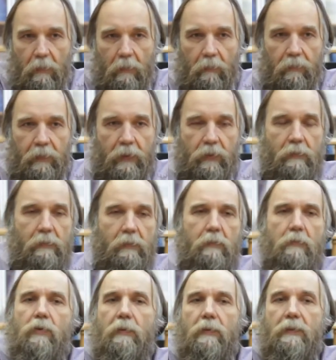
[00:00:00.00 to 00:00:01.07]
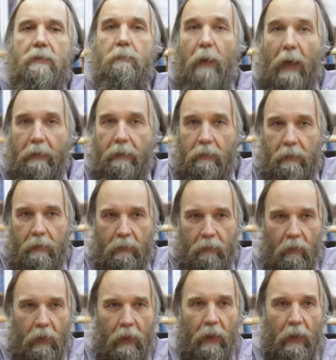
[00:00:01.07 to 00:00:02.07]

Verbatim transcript: of National Socialist Party that